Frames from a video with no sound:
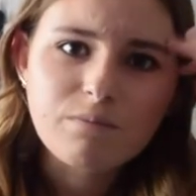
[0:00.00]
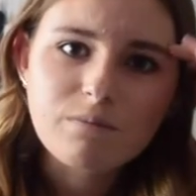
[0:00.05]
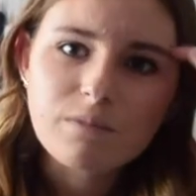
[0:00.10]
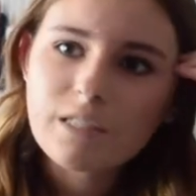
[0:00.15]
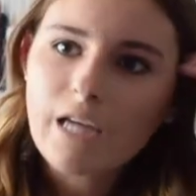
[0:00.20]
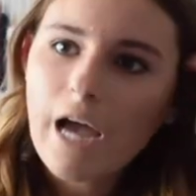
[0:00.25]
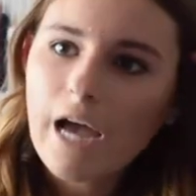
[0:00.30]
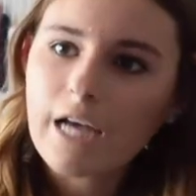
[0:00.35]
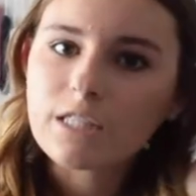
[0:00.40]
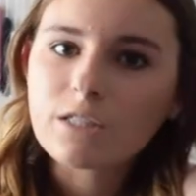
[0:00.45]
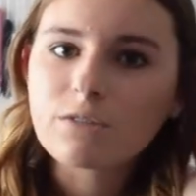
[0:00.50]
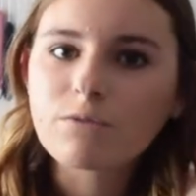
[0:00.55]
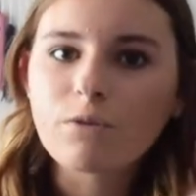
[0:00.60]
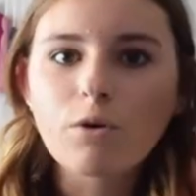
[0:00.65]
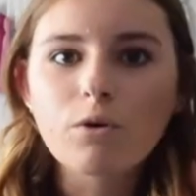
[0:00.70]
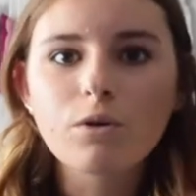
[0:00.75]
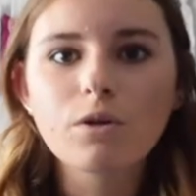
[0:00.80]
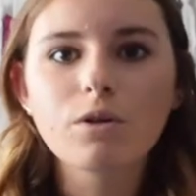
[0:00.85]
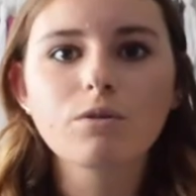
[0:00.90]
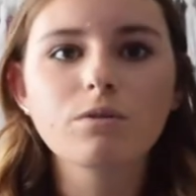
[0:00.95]
test
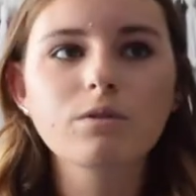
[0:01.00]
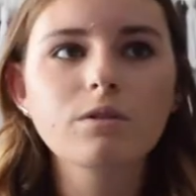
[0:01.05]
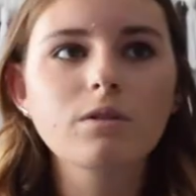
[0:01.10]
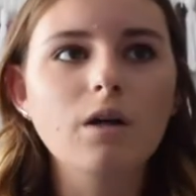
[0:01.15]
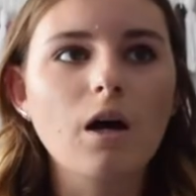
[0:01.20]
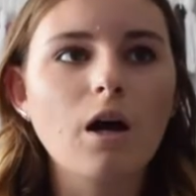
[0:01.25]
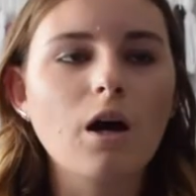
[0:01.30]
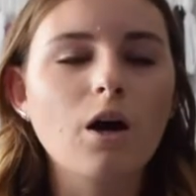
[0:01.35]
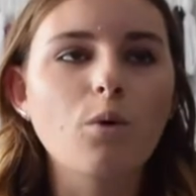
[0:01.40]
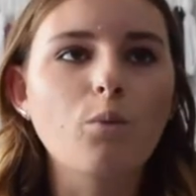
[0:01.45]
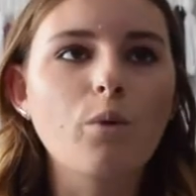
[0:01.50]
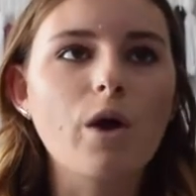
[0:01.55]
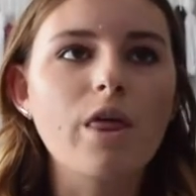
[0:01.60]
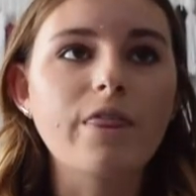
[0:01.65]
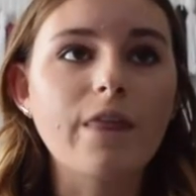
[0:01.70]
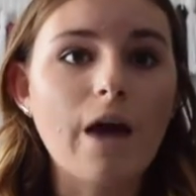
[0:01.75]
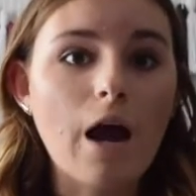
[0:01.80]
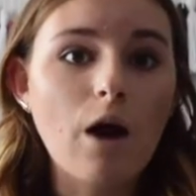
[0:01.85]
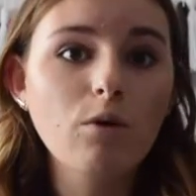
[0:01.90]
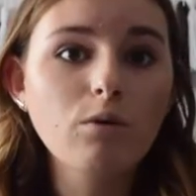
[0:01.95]
photos
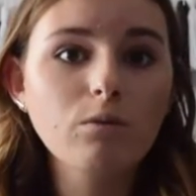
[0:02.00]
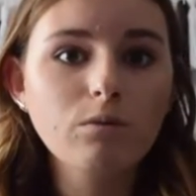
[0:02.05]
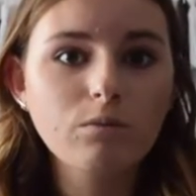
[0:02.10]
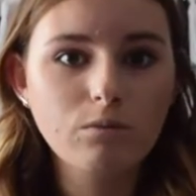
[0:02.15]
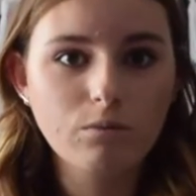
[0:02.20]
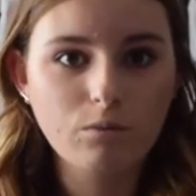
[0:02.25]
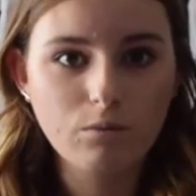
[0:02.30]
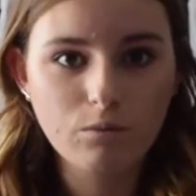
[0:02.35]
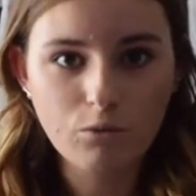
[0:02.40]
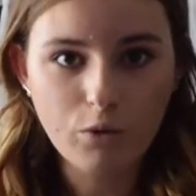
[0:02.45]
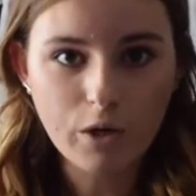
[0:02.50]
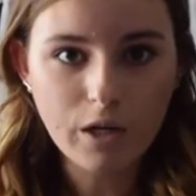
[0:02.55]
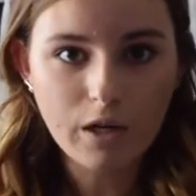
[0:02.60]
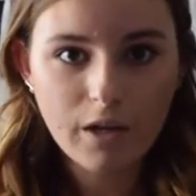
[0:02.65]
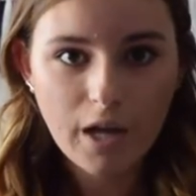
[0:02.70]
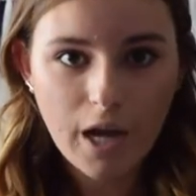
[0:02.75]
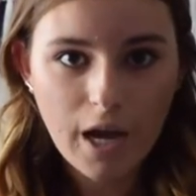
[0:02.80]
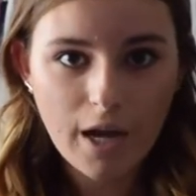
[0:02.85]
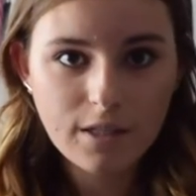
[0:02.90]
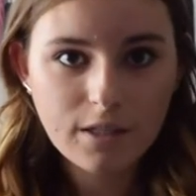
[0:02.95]
without
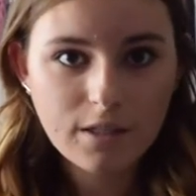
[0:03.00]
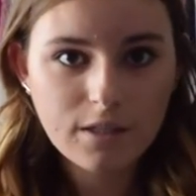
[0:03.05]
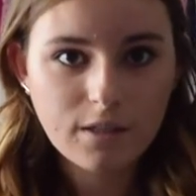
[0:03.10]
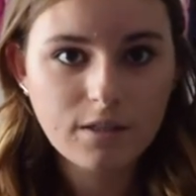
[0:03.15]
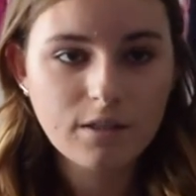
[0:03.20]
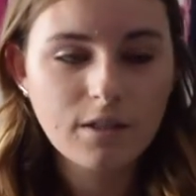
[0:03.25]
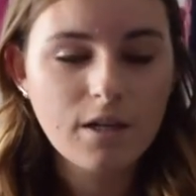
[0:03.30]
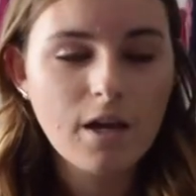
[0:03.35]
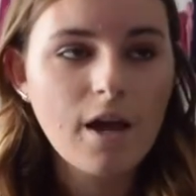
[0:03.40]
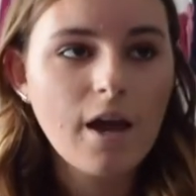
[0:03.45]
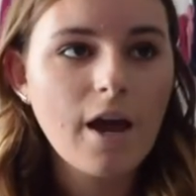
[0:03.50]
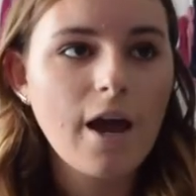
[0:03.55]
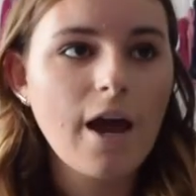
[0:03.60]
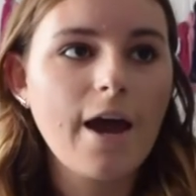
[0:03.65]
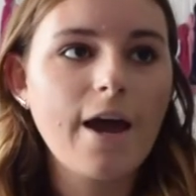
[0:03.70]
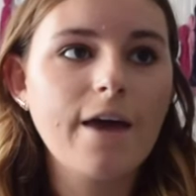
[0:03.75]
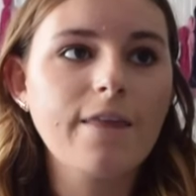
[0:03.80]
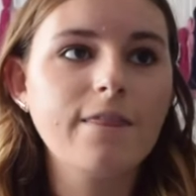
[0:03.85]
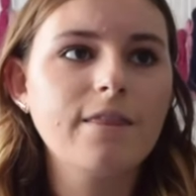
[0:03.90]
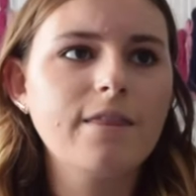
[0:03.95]
real guests.
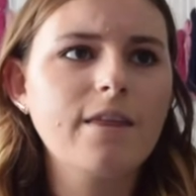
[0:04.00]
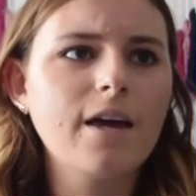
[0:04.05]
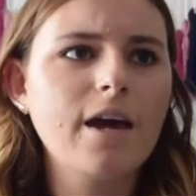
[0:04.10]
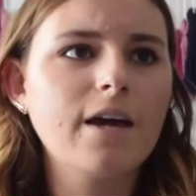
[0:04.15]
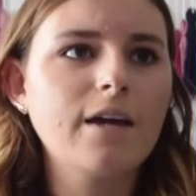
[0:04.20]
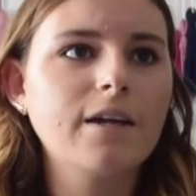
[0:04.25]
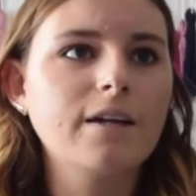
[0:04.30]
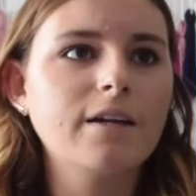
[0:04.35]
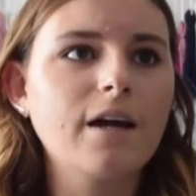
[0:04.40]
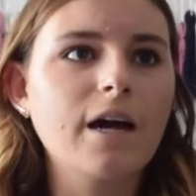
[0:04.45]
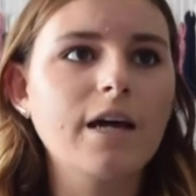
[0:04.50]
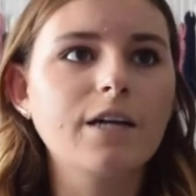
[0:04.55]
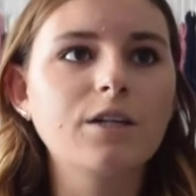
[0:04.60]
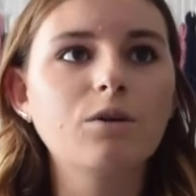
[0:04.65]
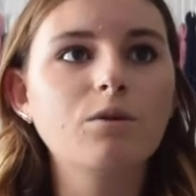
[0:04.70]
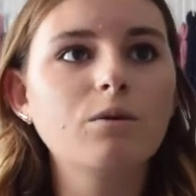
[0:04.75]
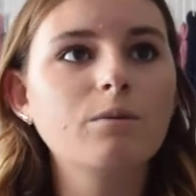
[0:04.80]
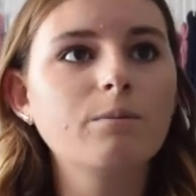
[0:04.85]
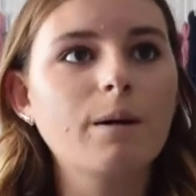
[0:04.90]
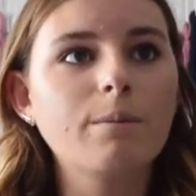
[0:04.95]
And then I
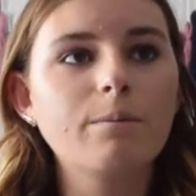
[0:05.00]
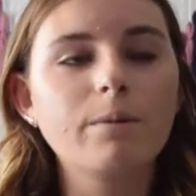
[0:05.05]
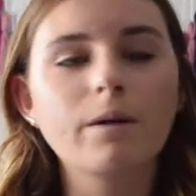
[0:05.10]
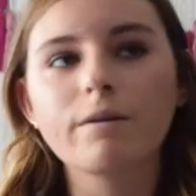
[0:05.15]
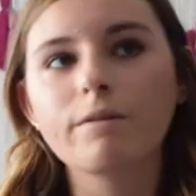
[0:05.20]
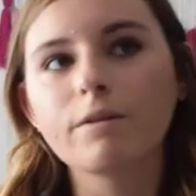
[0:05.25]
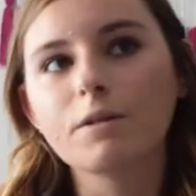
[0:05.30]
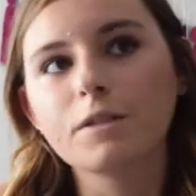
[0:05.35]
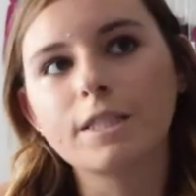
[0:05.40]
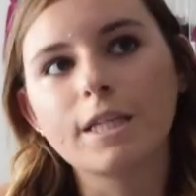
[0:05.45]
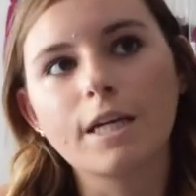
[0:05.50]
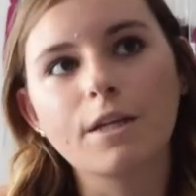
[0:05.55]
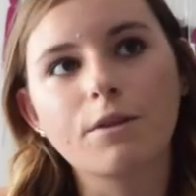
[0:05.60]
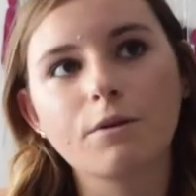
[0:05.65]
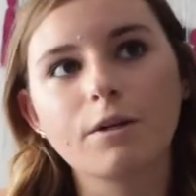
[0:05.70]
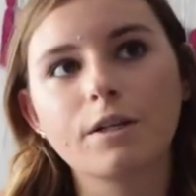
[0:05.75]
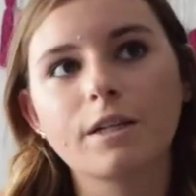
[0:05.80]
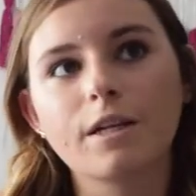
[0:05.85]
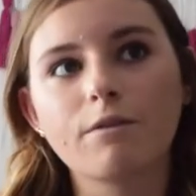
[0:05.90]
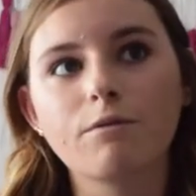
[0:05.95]
don't remember if it was day
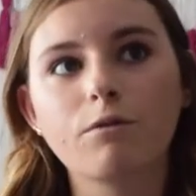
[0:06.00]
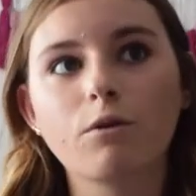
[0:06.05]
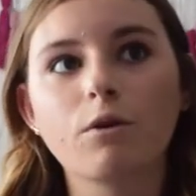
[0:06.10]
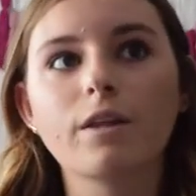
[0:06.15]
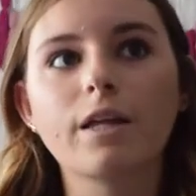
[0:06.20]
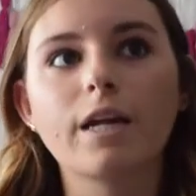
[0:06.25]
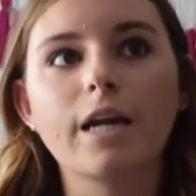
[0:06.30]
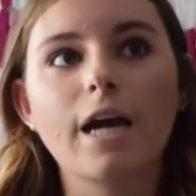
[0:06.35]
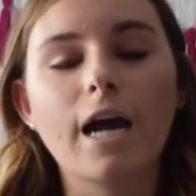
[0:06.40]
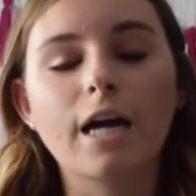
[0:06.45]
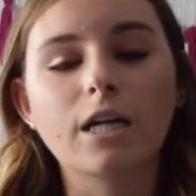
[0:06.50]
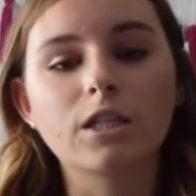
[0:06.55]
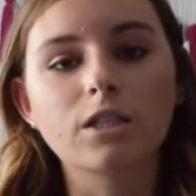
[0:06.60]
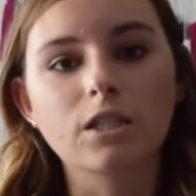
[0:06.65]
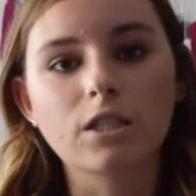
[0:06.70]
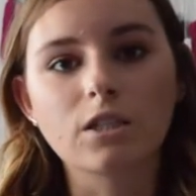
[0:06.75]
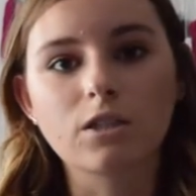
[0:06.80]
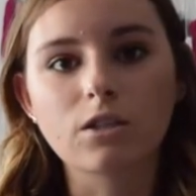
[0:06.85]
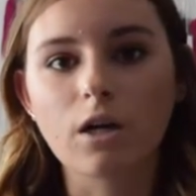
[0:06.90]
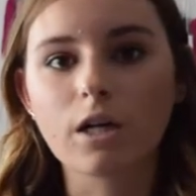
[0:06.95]
3 or day 4 that I
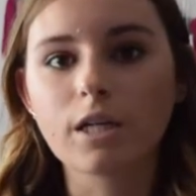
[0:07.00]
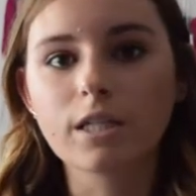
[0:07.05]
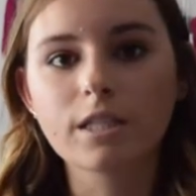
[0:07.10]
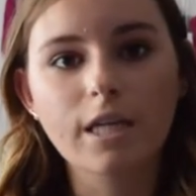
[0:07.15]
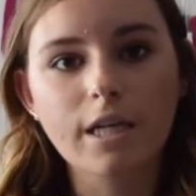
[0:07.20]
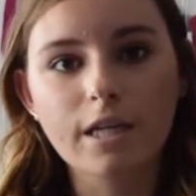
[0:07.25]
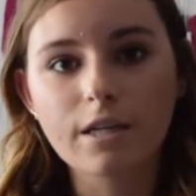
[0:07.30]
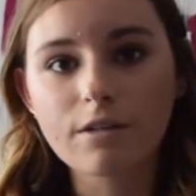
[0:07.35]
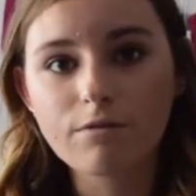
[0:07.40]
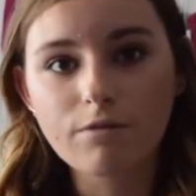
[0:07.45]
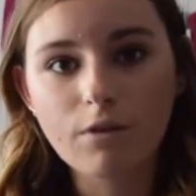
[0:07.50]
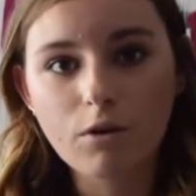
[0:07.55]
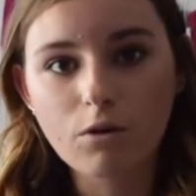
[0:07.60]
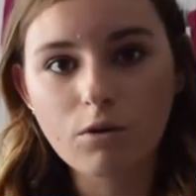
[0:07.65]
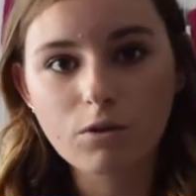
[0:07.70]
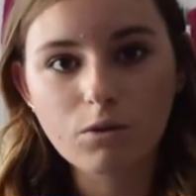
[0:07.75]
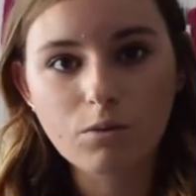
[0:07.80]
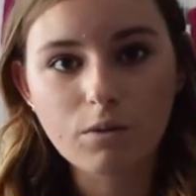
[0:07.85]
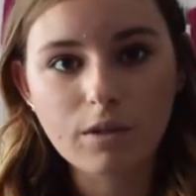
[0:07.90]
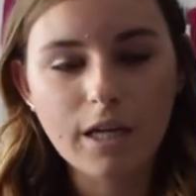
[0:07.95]
actually started taking
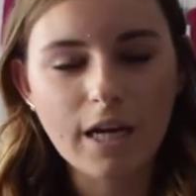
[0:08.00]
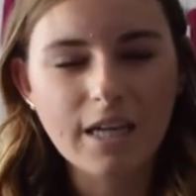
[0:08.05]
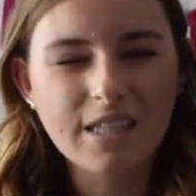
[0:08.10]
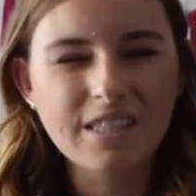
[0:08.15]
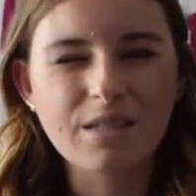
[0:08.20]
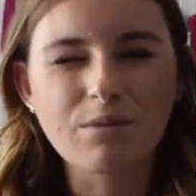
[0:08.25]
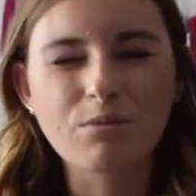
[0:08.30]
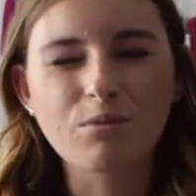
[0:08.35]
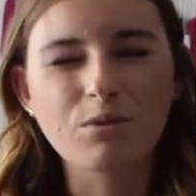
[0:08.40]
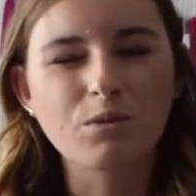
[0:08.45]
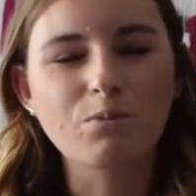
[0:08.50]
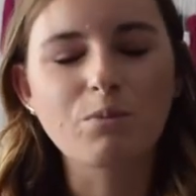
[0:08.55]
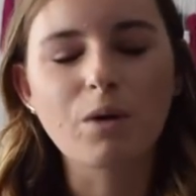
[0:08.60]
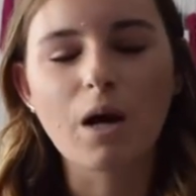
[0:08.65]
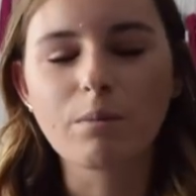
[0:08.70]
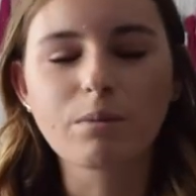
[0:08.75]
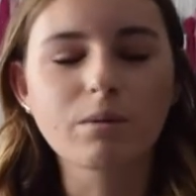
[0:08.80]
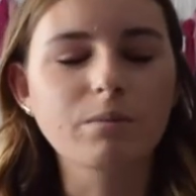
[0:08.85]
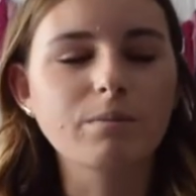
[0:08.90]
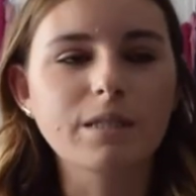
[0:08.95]
photos with guests. It was
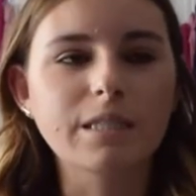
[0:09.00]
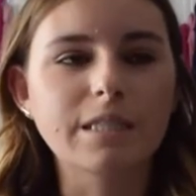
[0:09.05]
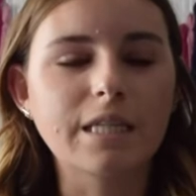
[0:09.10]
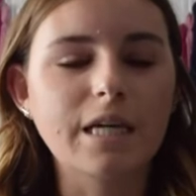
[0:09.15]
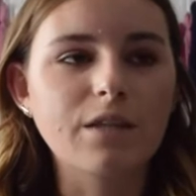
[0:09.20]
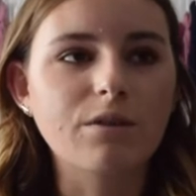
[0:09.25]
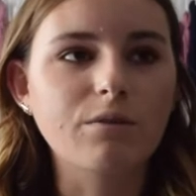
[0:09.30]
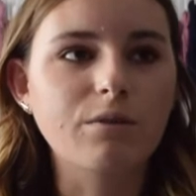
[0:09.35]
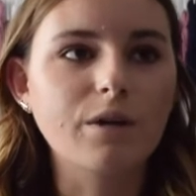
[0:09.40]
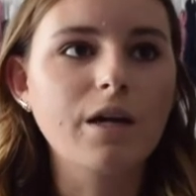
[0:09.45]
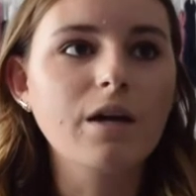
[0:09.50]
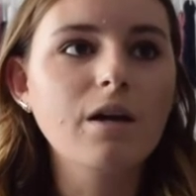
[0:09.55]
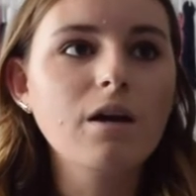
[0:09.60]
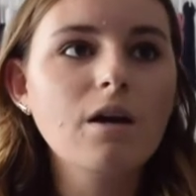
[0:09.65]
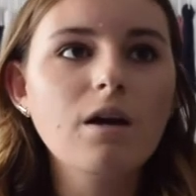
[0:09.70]
probably day 3.